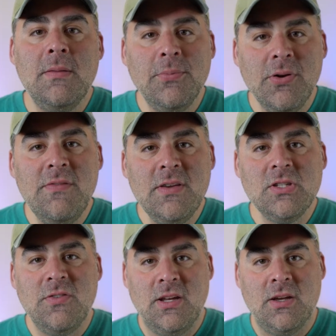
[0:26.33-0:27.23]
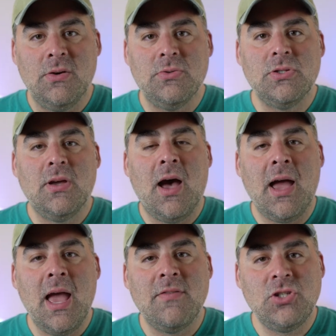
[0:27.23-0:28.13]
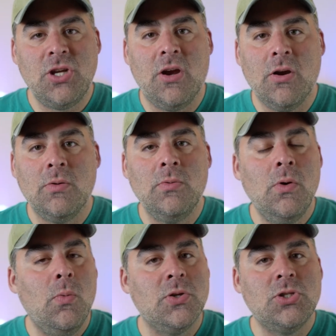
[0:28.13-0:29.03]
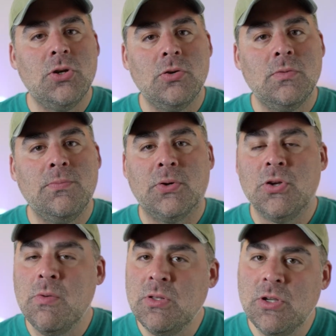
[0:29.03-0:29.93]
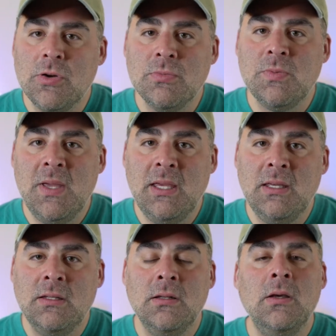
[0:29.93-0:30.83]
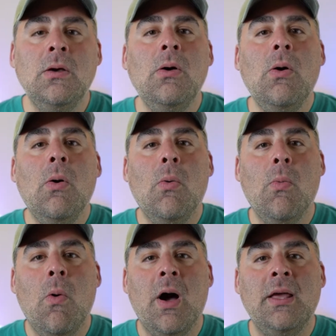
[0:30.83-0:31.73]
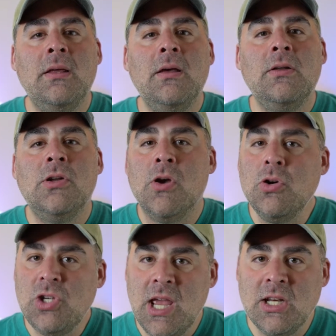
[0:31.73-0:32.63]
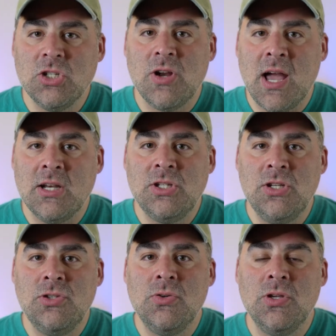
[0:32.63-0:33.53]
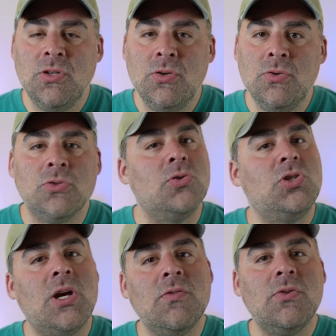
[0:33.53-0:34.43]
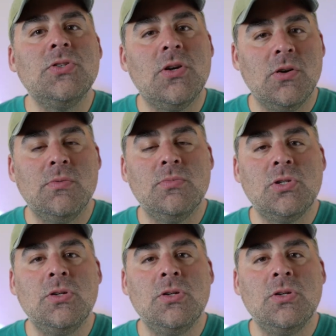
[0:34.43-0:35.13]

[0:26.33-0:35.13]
previous videos, I have shared what certain procurement terms mean, what negotiating strategies you can use on general terms,